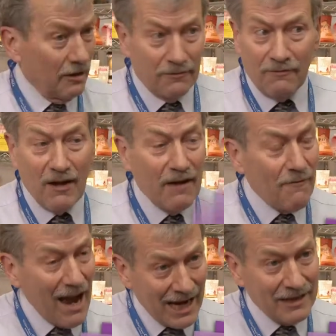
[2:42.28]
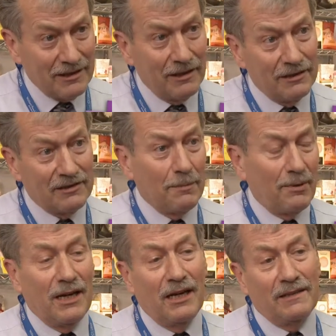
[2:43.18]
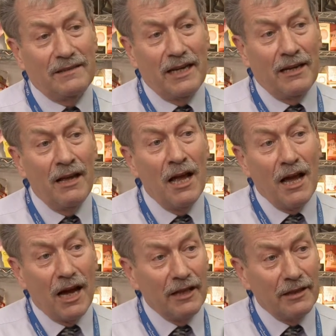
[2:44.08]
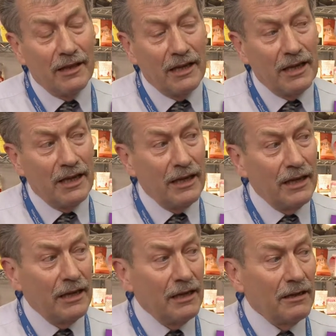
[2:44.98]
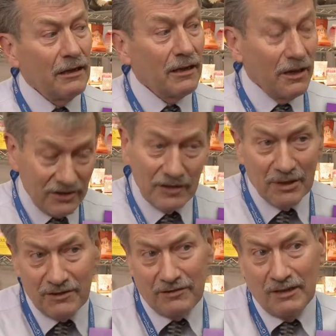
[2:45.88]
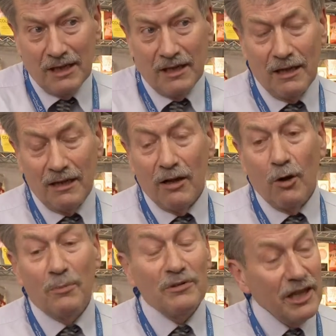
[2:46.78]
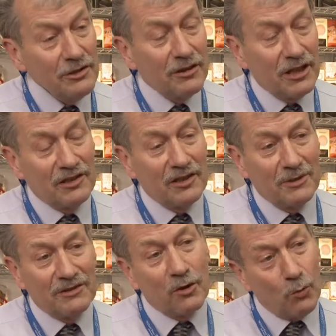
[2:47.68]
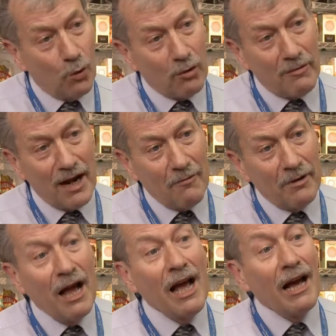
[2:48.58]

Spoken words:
a lot of excellent suppliers here, and the customers, or potential customers that walk around,